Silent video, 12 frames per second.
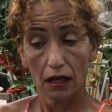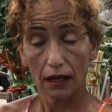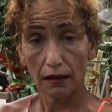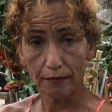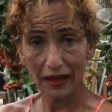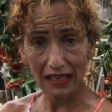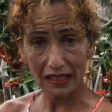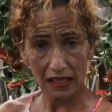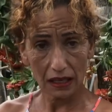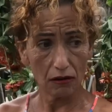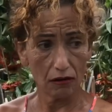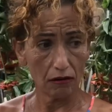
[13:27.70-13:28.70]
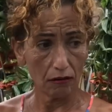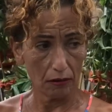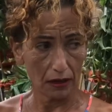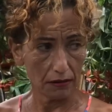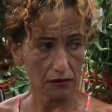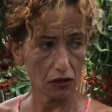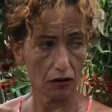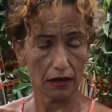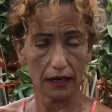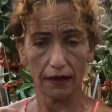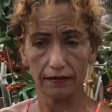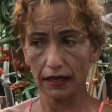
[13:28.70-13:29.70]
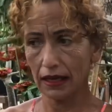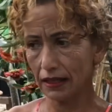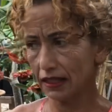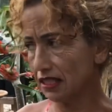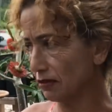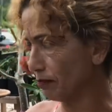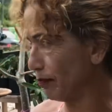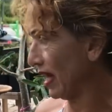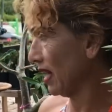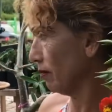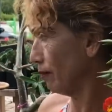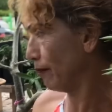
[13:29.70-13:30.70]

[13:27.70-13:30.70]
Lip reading: in Mexico, when I was growing up, they had this big,